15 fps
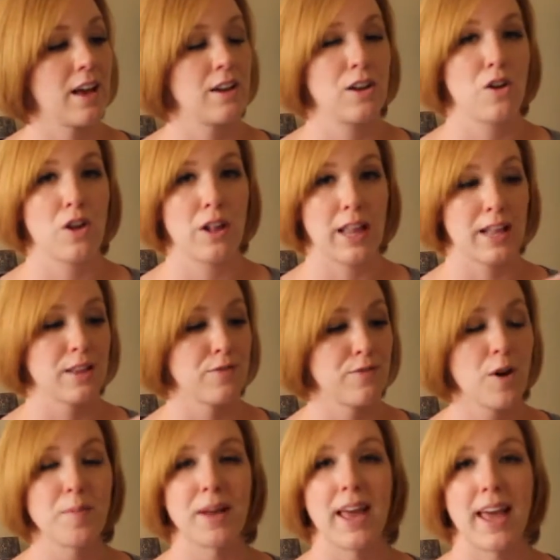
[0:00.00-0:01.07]
and like the
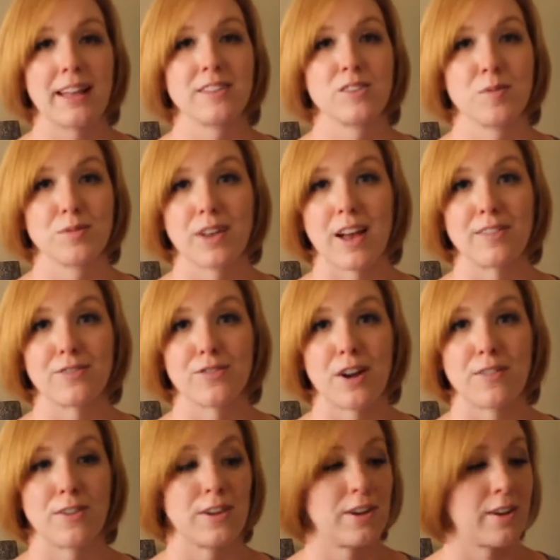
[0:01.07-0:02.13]
foaming hand soaps last
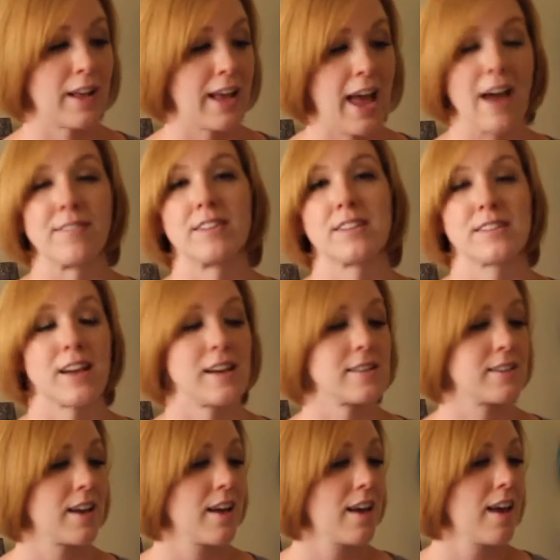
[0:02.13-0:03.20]
forever, and they're like half this size.